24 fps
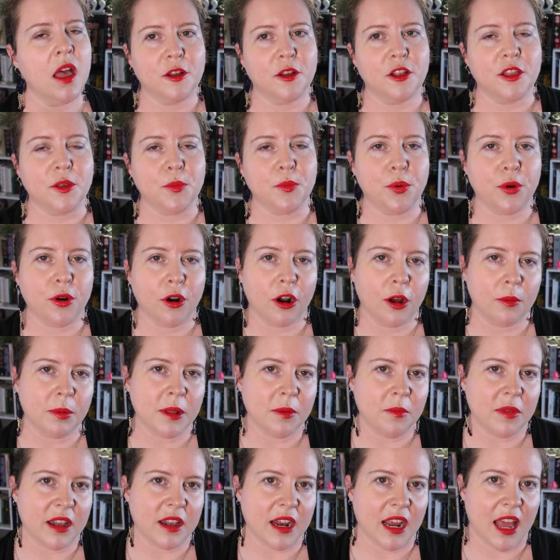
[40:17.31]
The
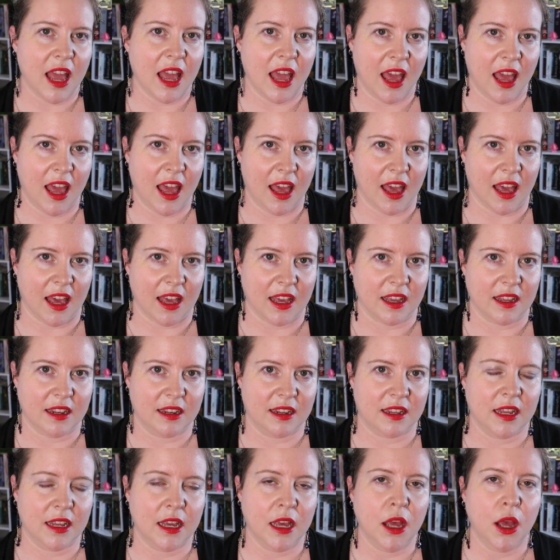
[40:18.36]
problem that I
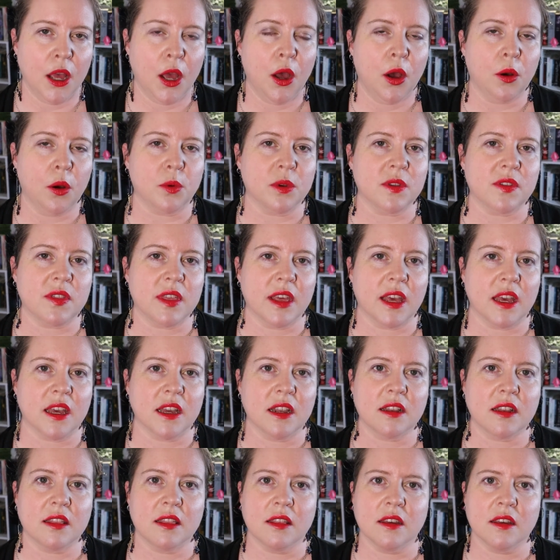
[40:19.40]
had was
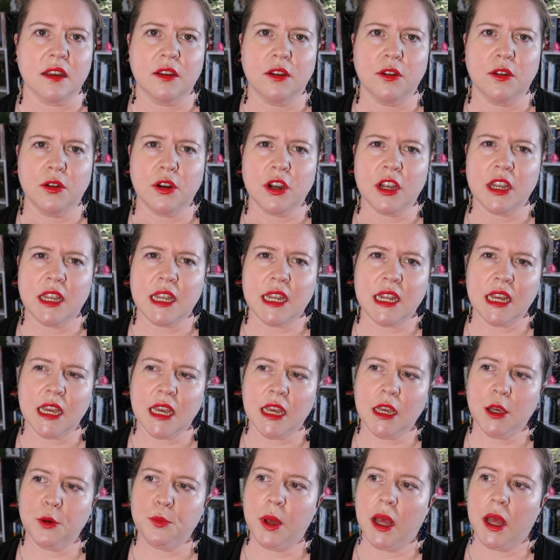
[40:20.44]
that the
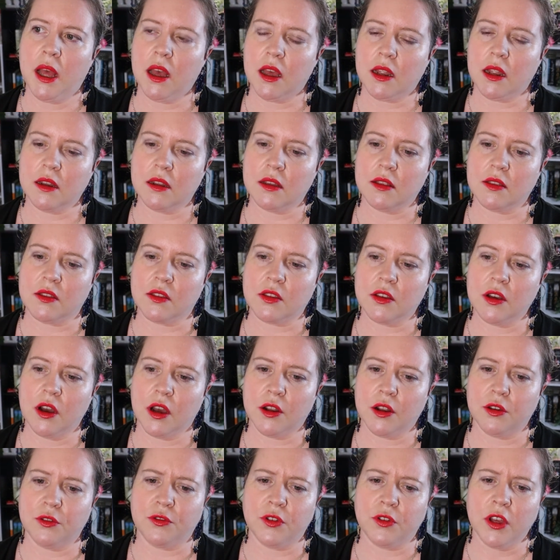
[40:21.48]
critique partners
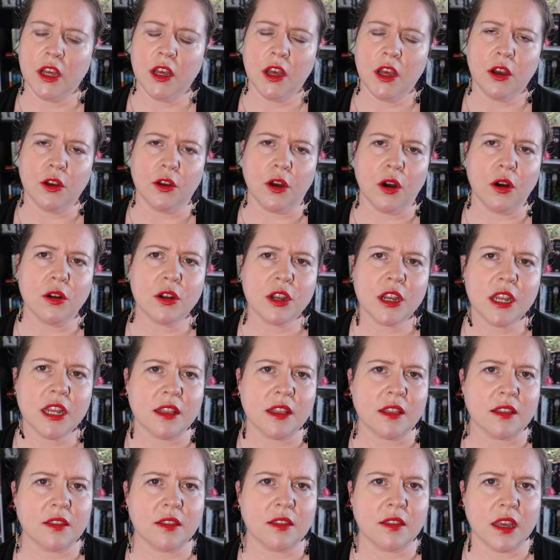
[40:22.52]
kind of got to
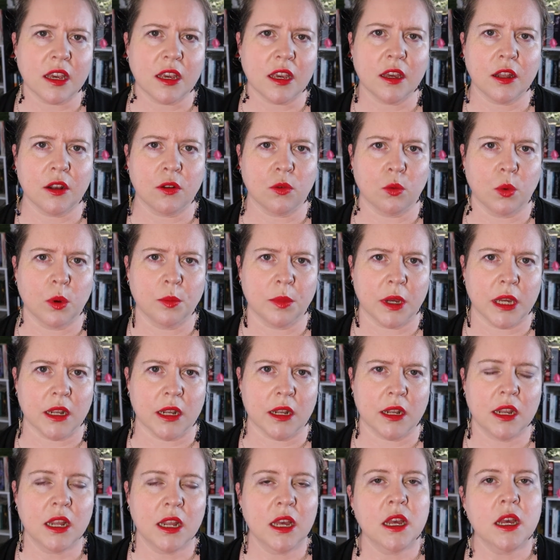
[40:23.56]
the second
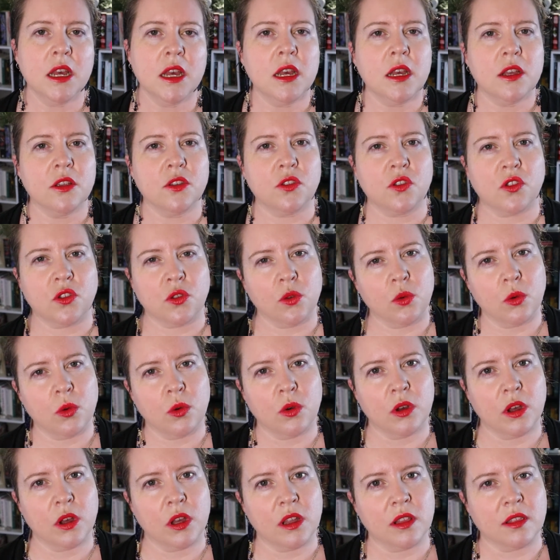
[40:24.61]
woman,
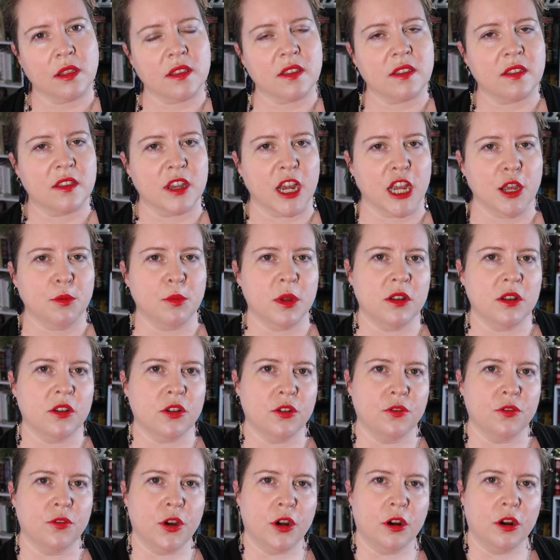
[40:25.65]
saw the
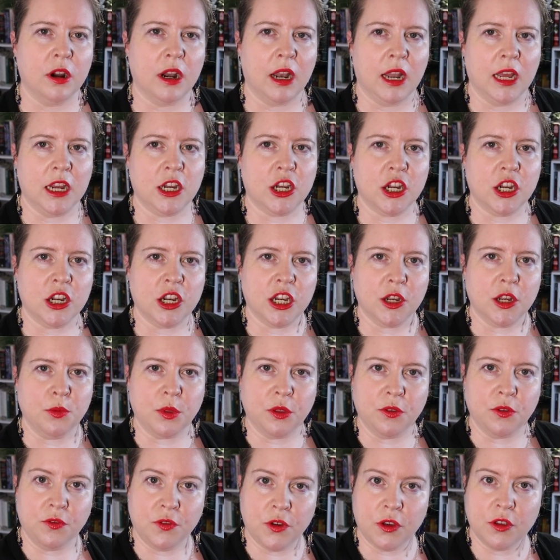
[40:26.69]
statement of her relationship,
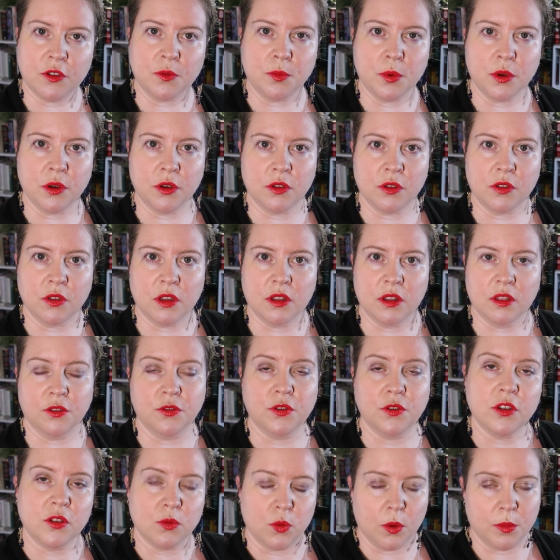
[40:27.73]
the
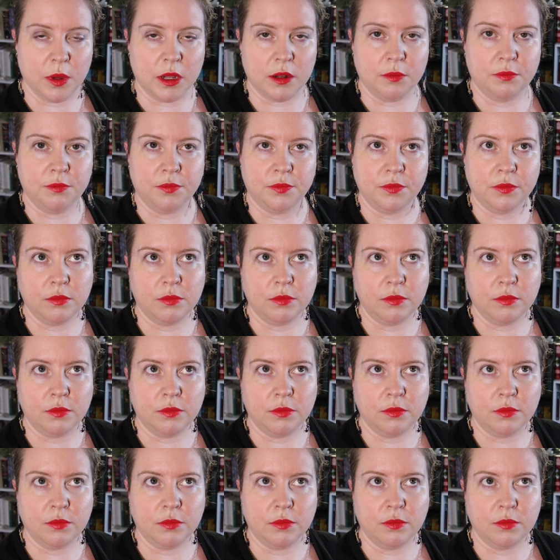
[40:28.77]
first woman,